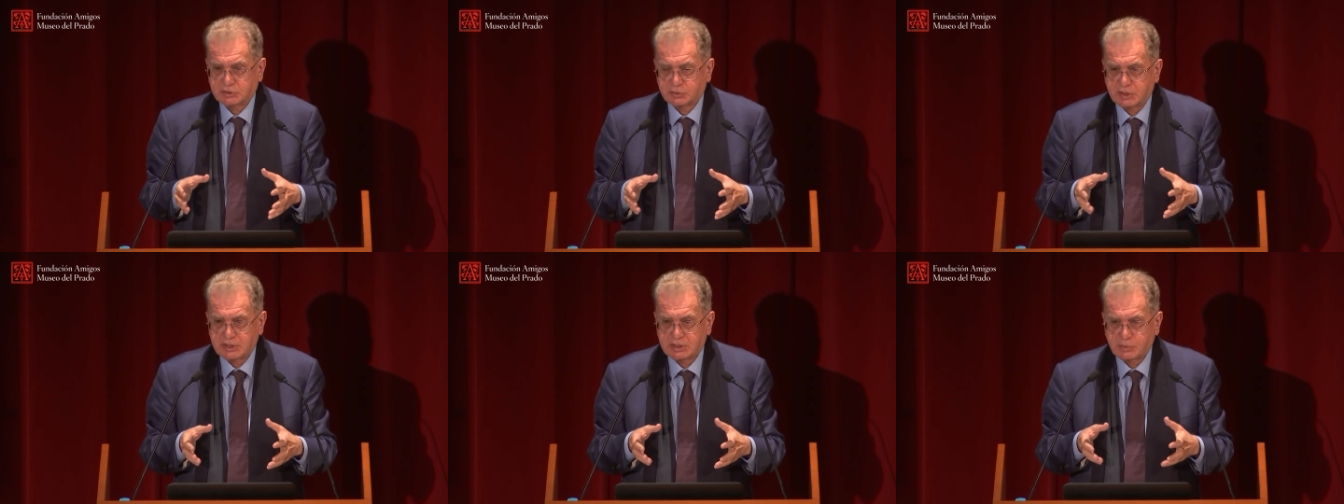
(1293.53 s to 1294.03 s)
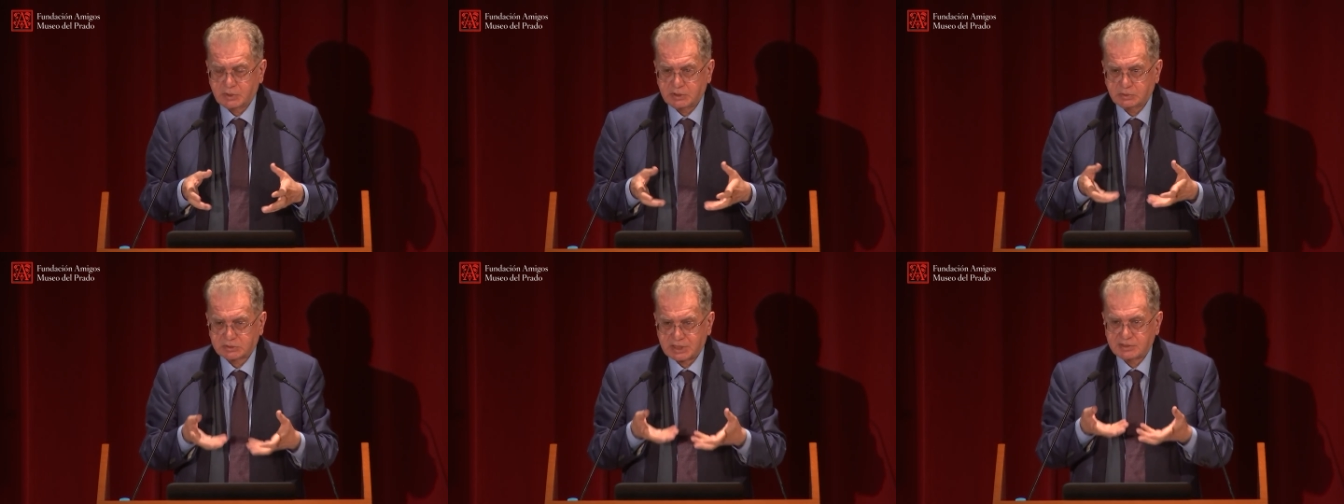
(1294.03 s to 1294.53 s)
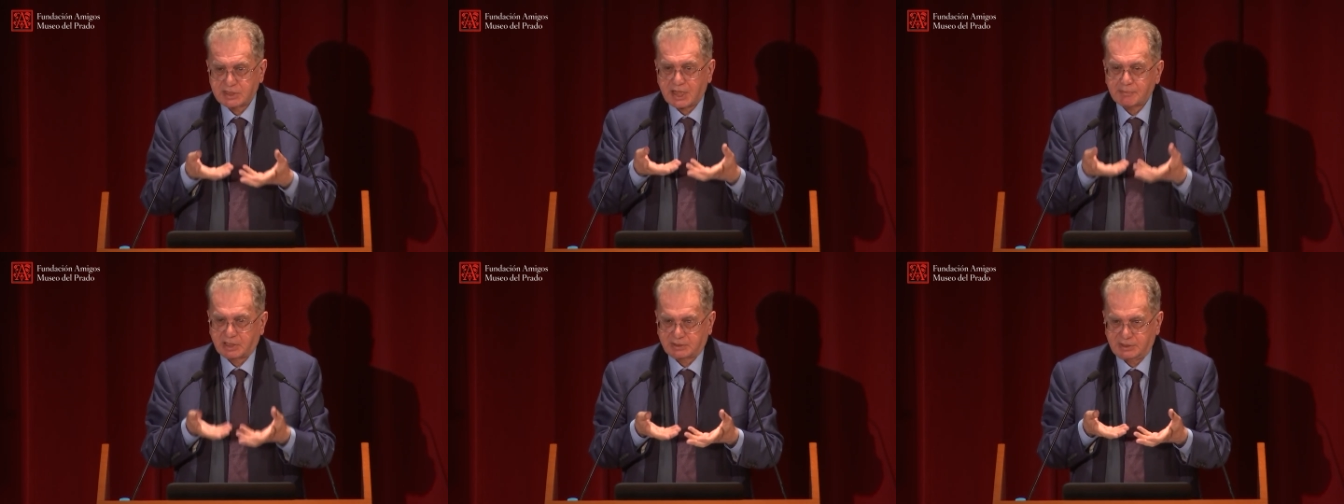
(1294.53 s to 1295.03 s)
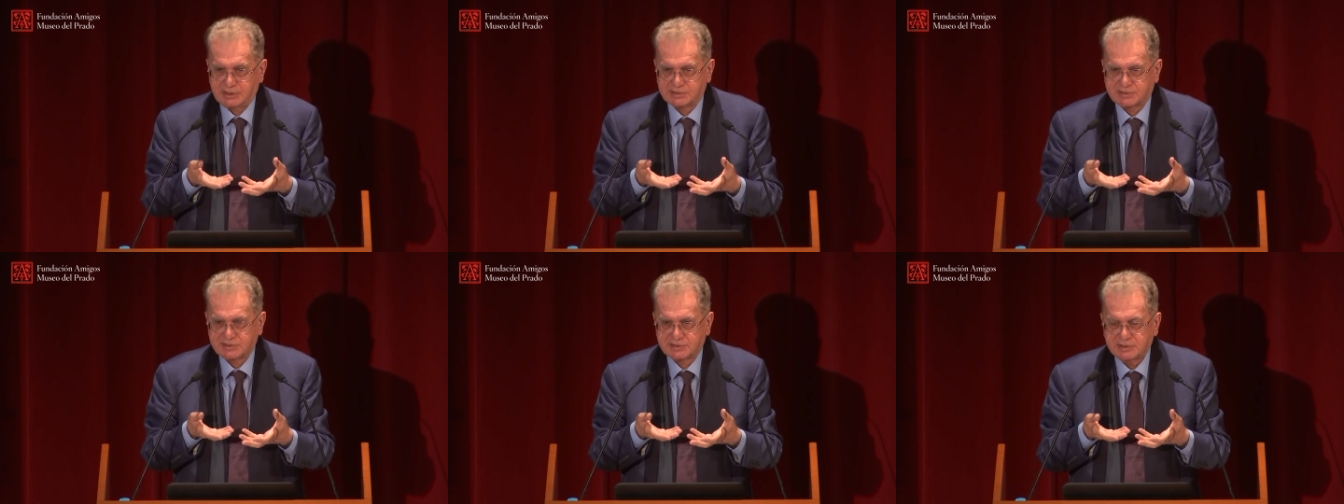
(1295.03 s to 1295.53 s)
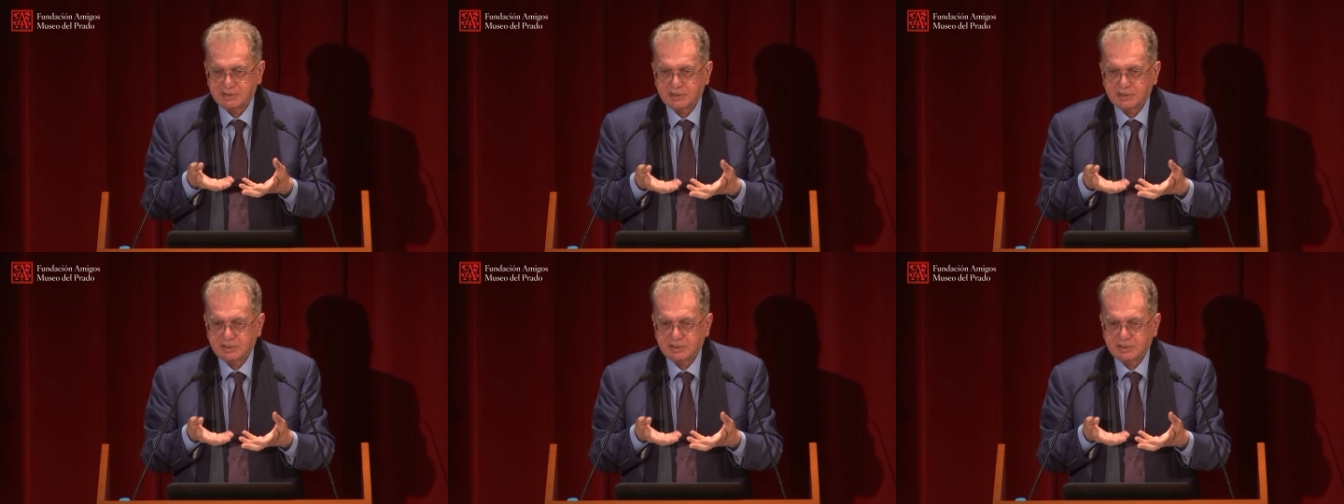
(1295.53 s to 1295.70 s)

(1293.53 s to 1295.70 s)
together, when you take the upper classes,